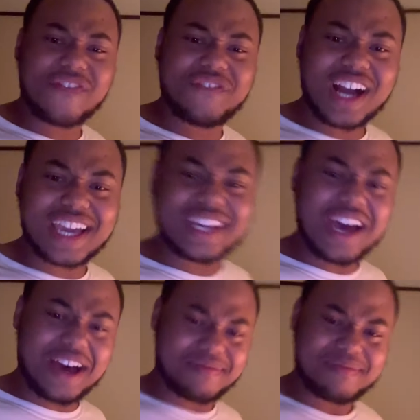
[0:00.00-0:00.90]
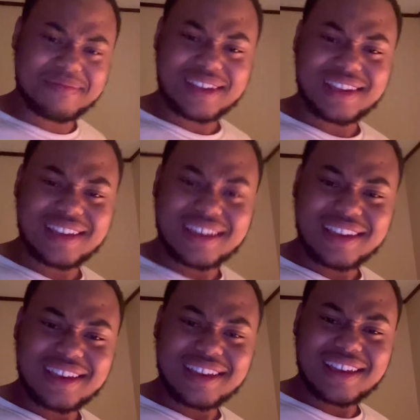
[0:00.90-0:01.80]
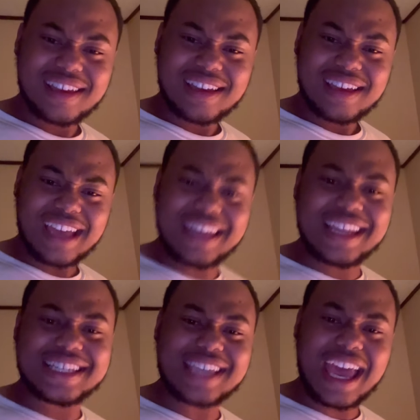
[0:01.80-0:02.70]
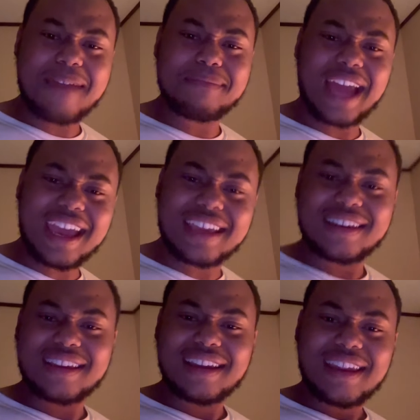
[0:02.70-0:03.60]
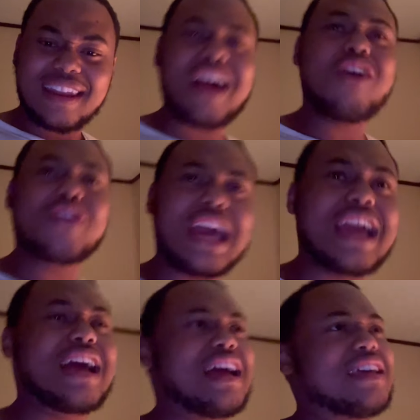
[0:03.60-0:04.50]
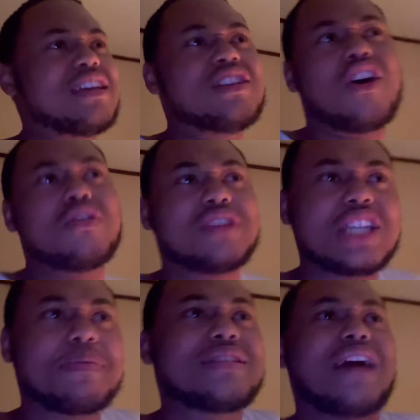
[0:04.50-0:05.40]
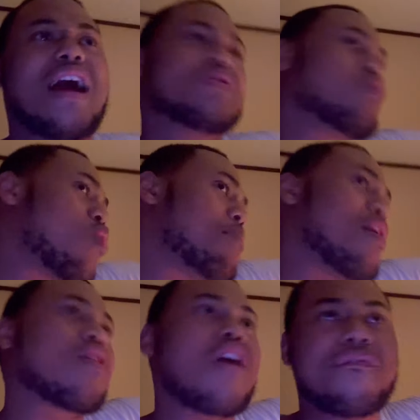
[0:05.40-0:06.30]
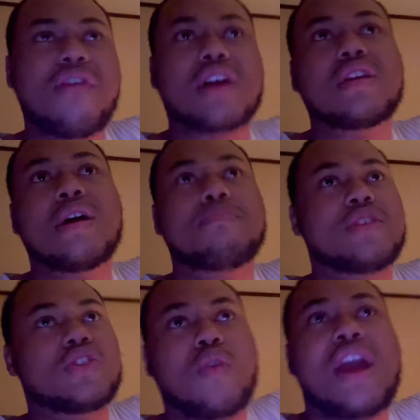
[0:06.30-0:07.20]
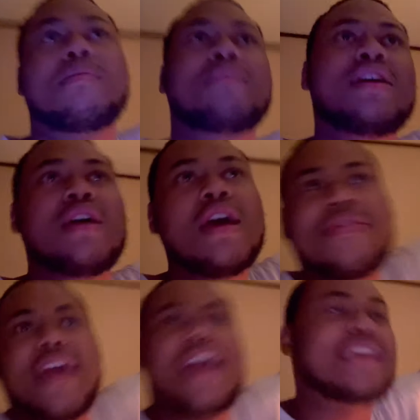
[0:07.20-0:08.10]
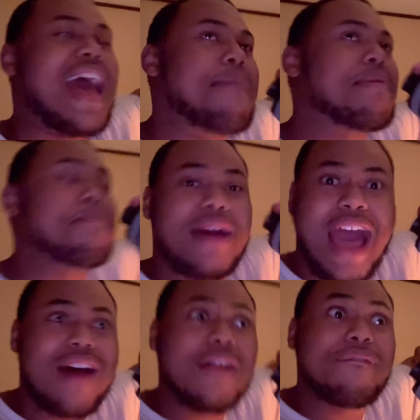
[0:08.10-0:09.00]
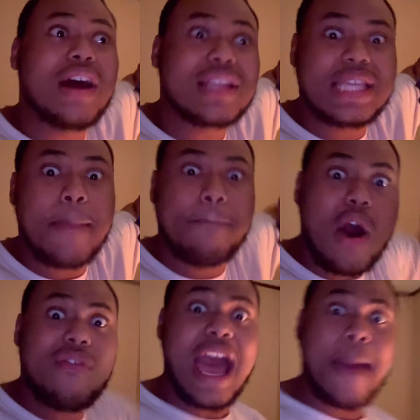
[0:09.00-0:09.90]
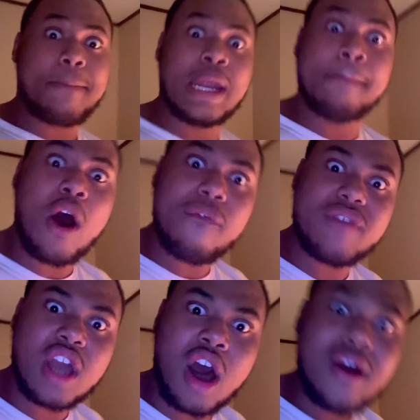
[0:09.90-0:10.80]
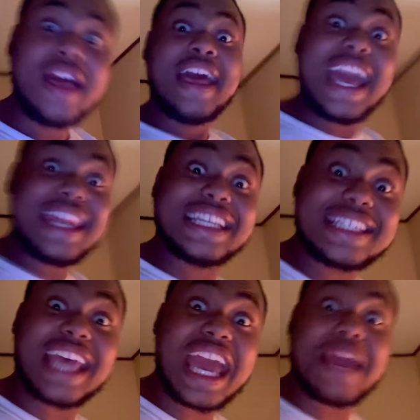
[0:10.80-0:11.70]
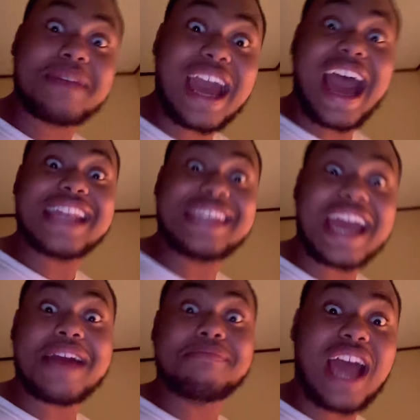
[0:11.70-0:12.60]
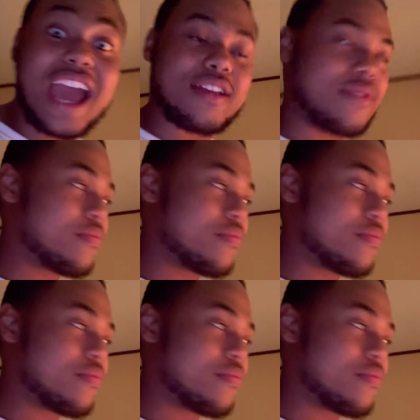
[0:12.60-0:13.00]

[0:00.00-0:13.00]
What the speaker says: fucking up in the same night? Like, okay, you know, there's been times where my car fucked up just randomly. Things happen. But how the fuck does it both happen to both of y'all in the same goddamn night?